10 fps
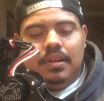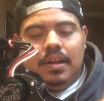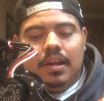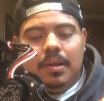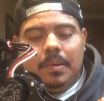
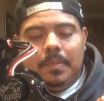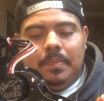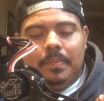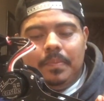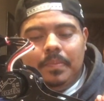
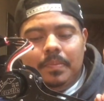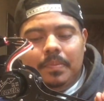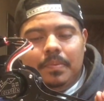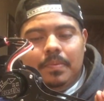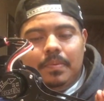Um,
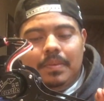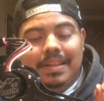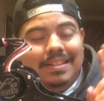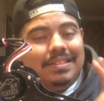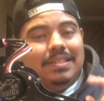
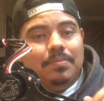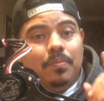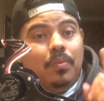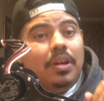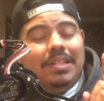and this is
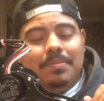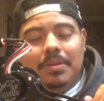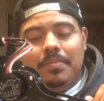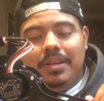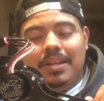one is
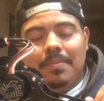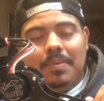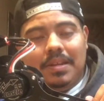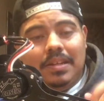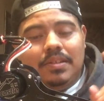me being
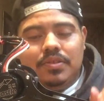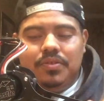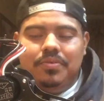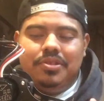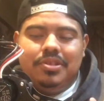nitpicky,
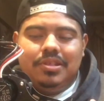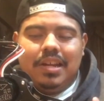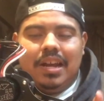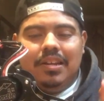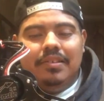two is just
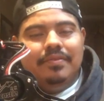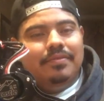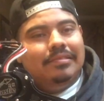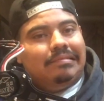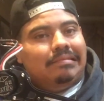kind of
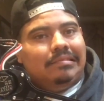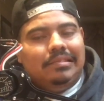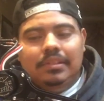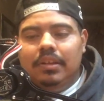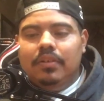
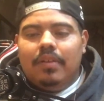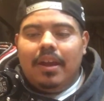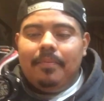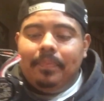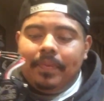
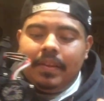right.